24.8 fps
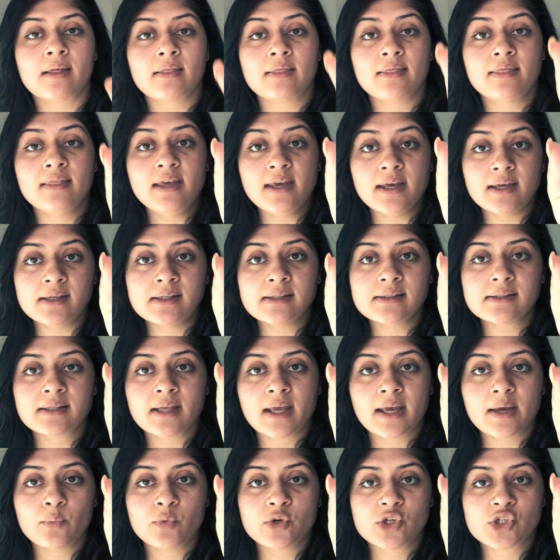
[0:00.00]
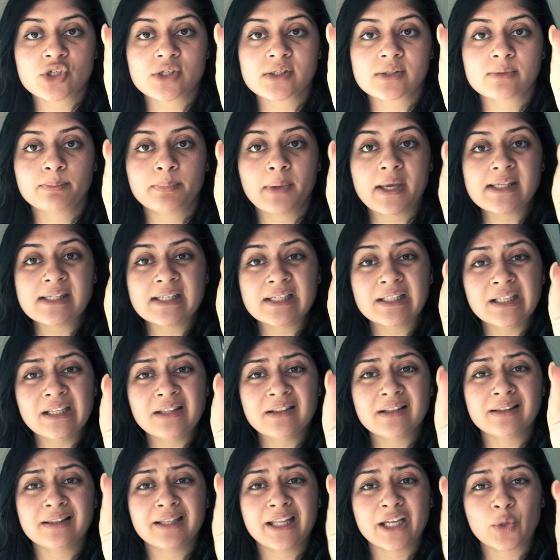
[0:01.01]
this, which is basically
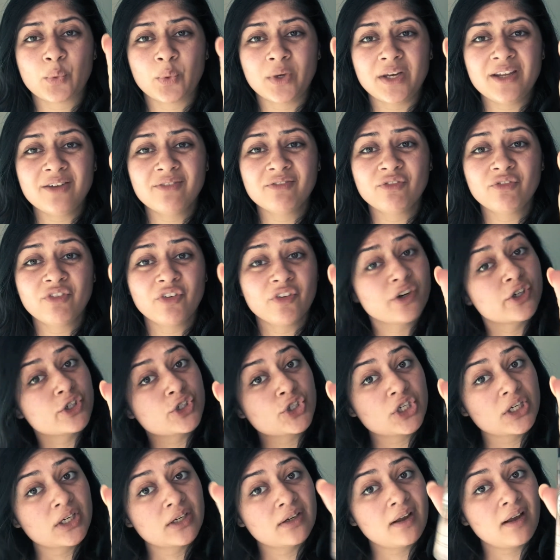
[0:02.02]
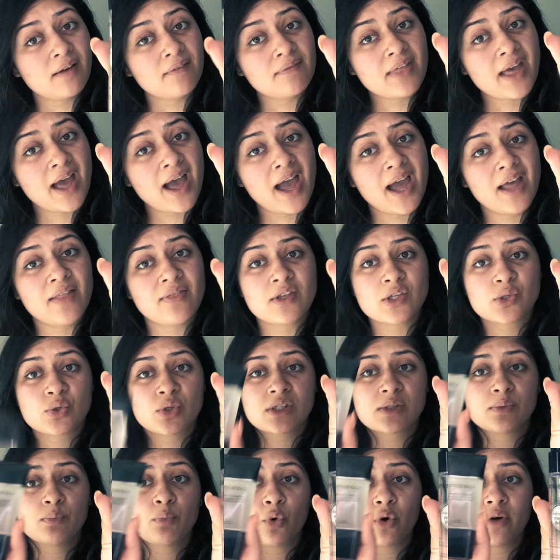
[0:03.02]
the liquidy version of that. This
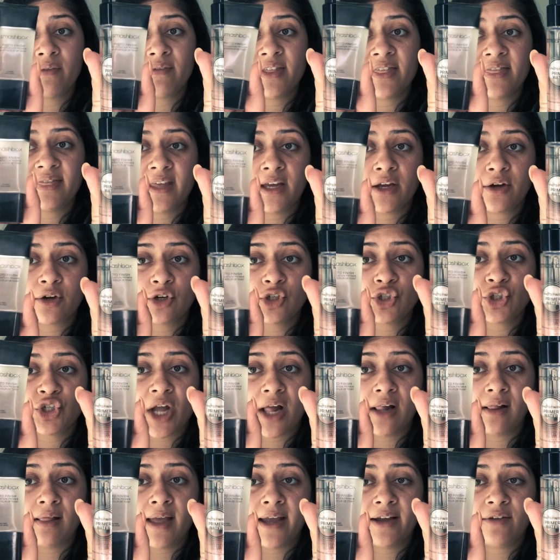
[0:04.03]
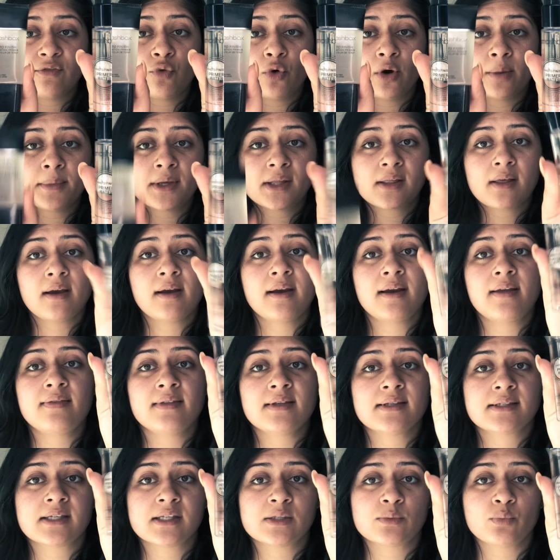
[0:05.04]
is more of a thicker gel-like formula, and
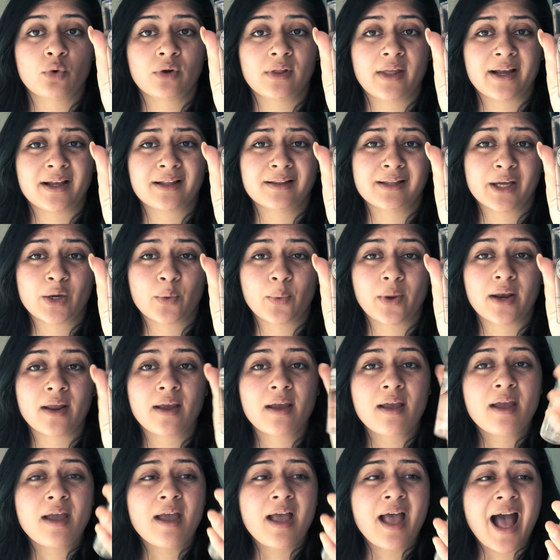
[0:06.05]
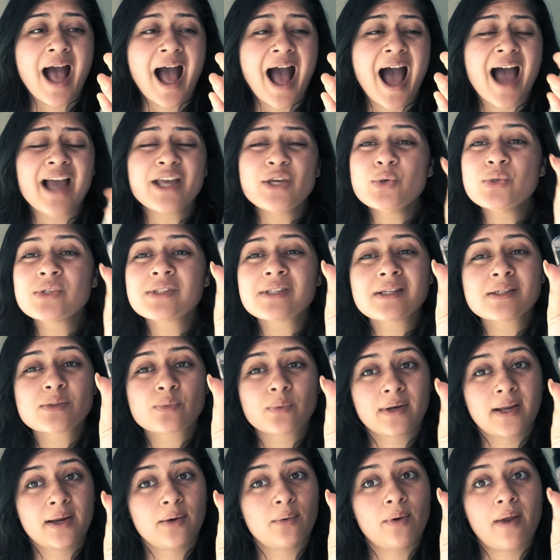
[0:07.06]
this is more like a liquid. I use this
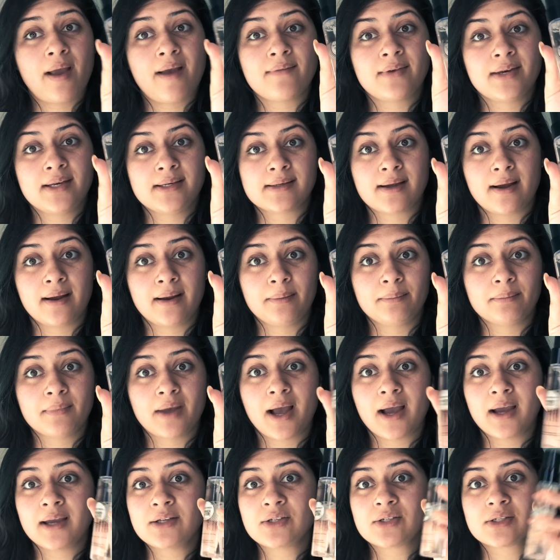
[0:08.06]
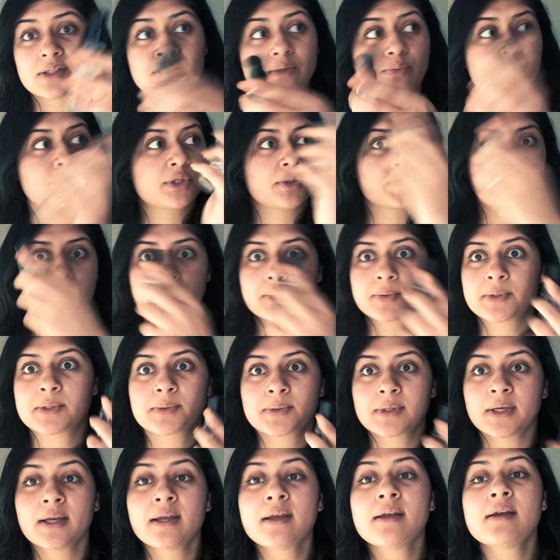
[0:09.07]
when I don't have any time. I just
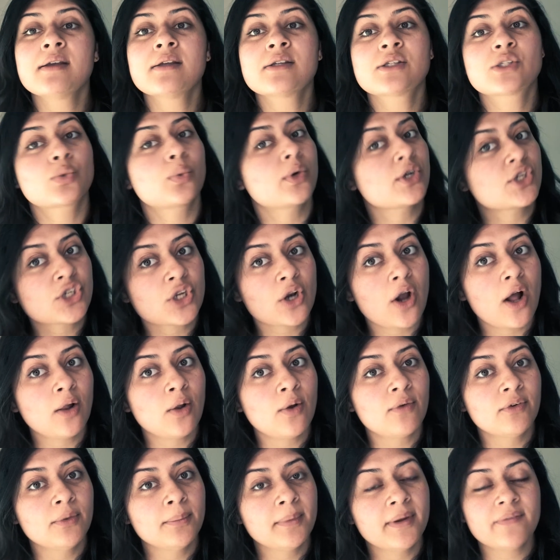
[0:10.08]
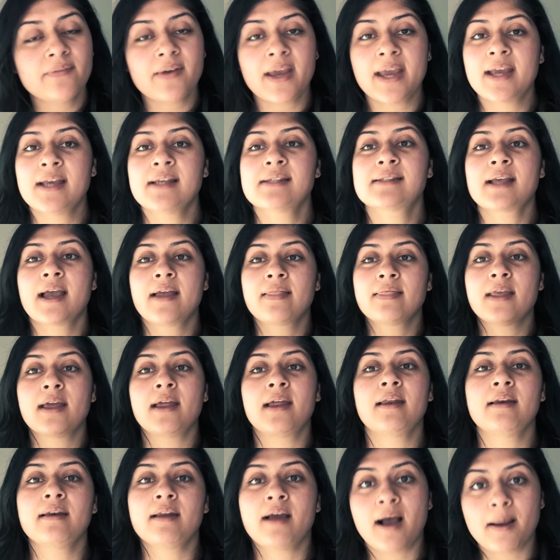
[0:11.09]
swish it all over my face, and
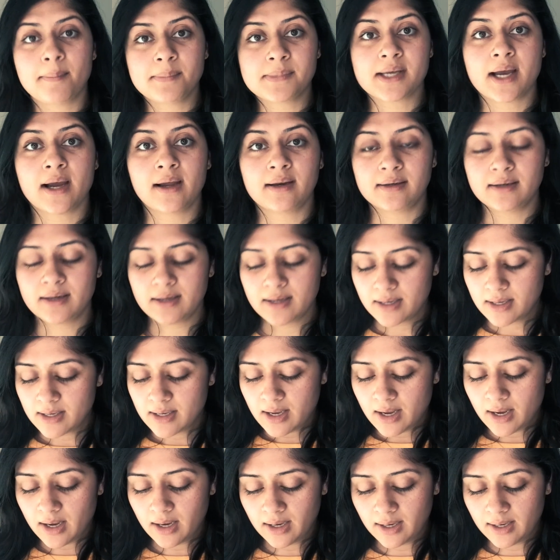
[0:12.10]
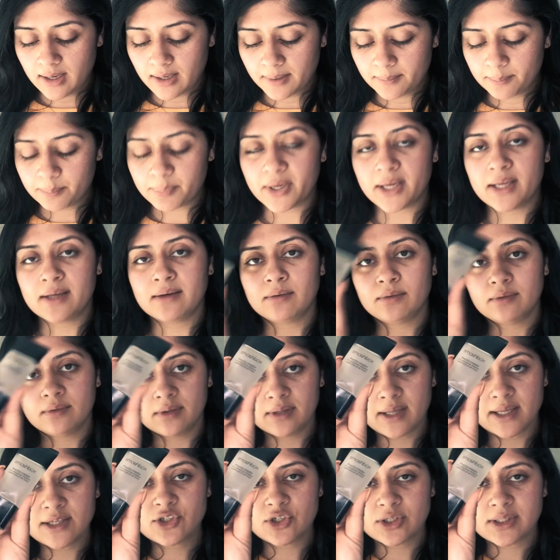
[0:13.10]
then I'm done. But
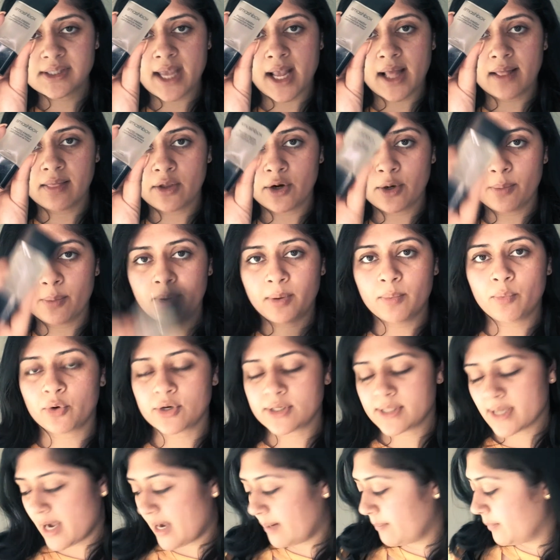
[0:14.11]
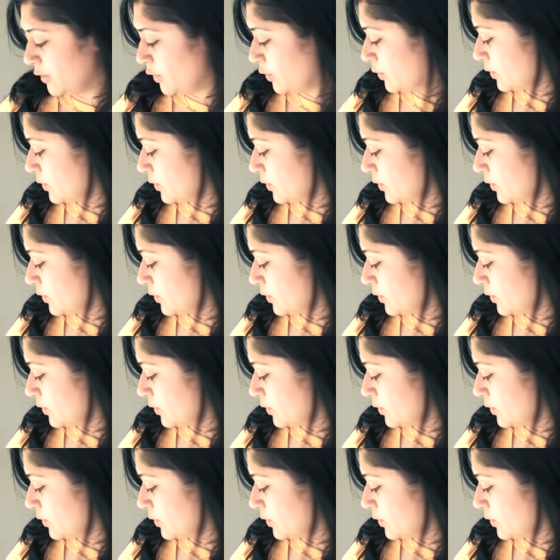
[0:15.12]
let's just take a little bit more time and